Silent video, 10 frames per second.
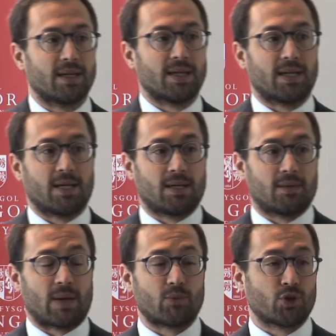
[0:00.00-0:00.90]
Uh,
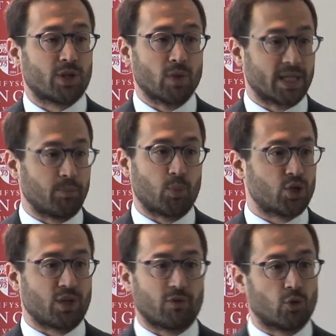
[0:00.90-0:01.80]
I'm sure they will keep
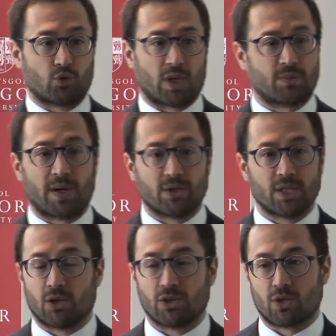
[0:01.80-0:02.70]
pushing for
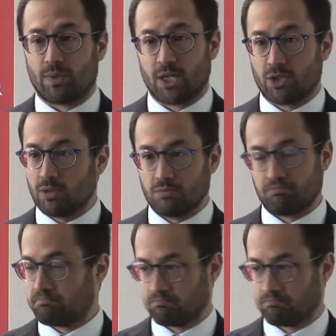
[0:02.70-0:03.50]
transparency, non-discrimination.